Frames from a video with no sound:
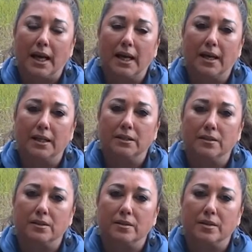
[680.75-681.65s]

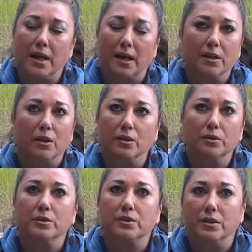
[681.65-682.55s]
And that
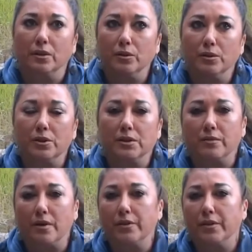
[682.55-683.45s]
includes the illusions of
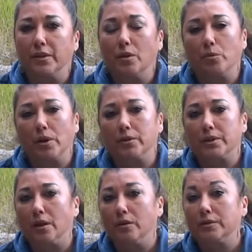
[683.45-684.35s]
everything that we
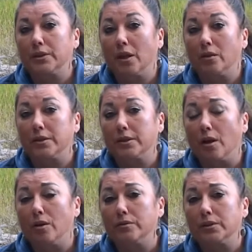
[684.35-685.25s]
ourselves tell
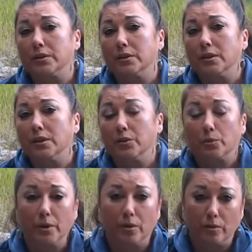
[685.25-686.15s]
ourselves is
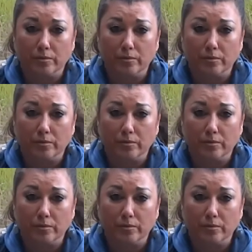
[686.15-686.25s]
real.